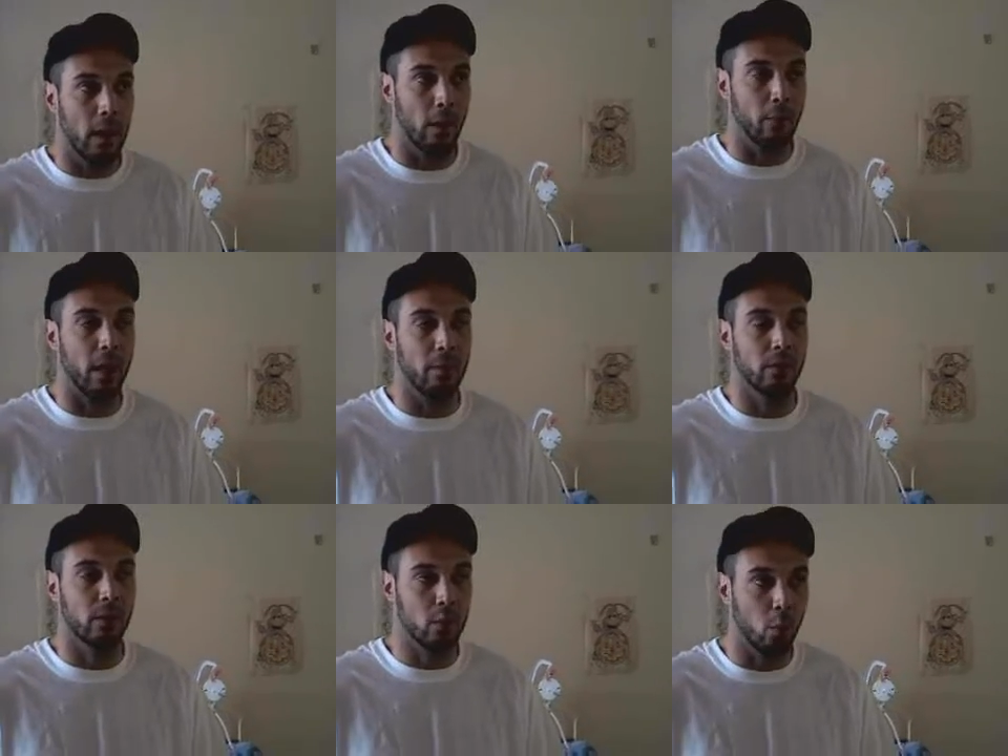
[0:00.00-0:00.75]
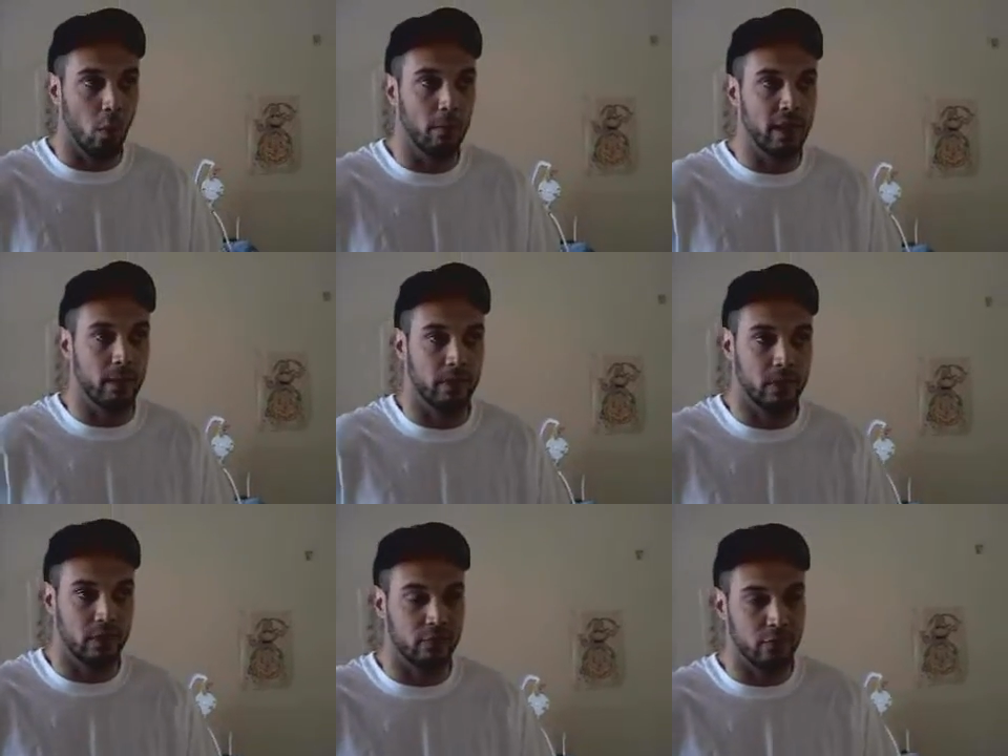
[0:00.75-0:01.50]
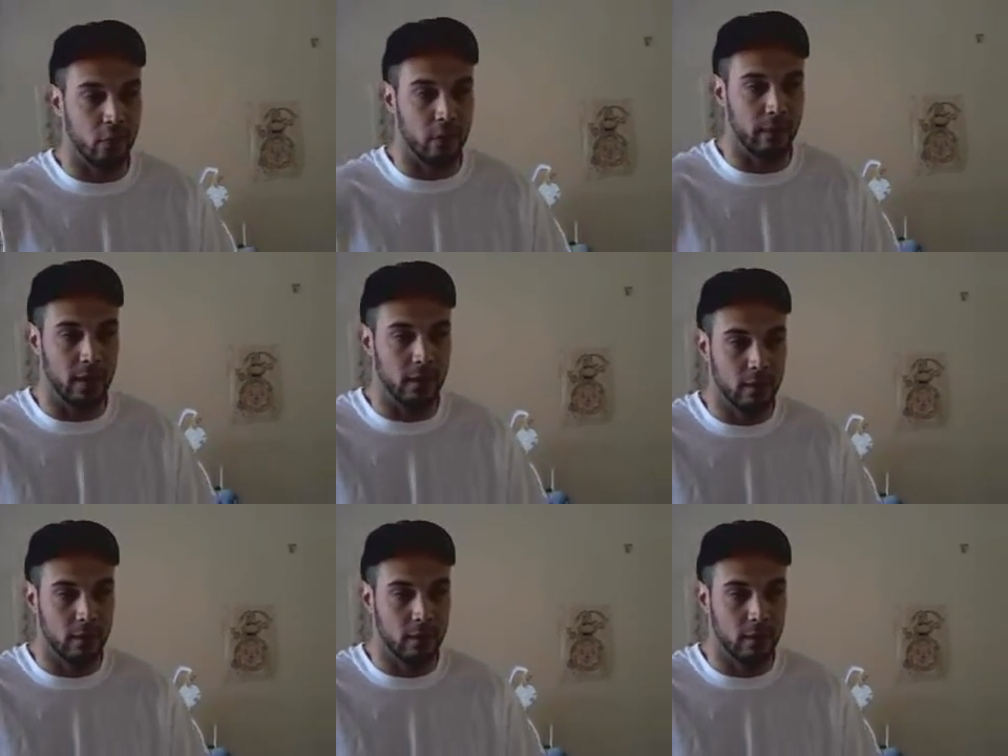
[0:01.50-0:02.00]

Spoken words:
probably won't be able to confirm it